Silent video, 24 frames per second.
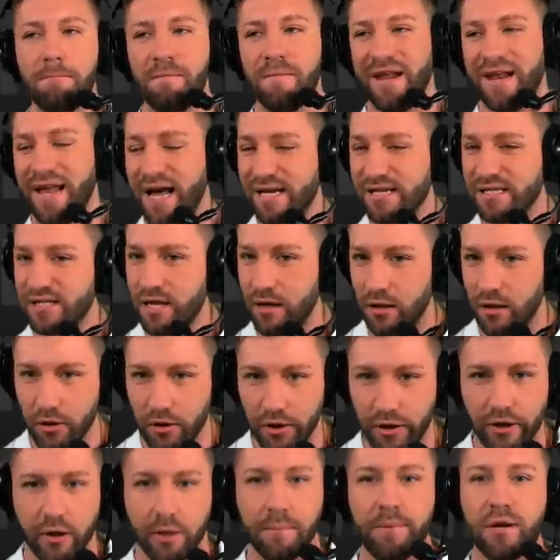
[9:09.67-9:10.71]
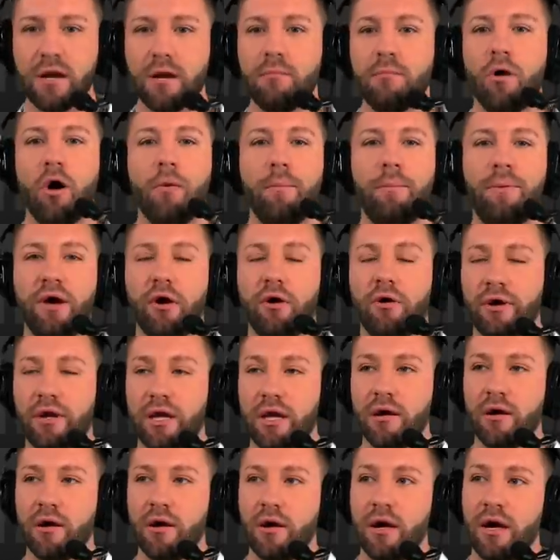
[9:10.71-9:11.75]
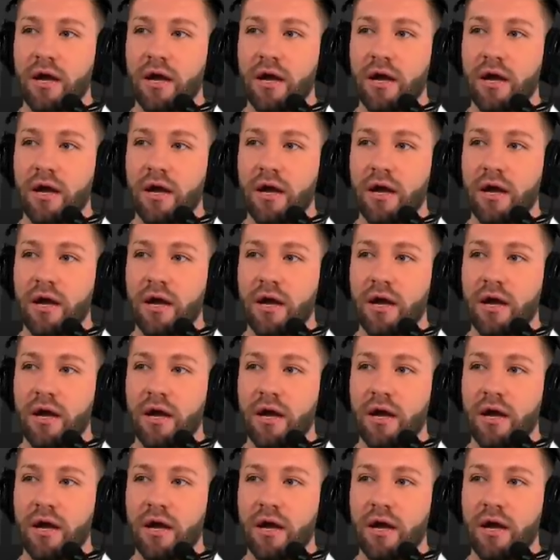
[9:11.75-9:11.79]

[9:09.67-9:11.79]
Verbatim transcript: and has that little bit of mobility,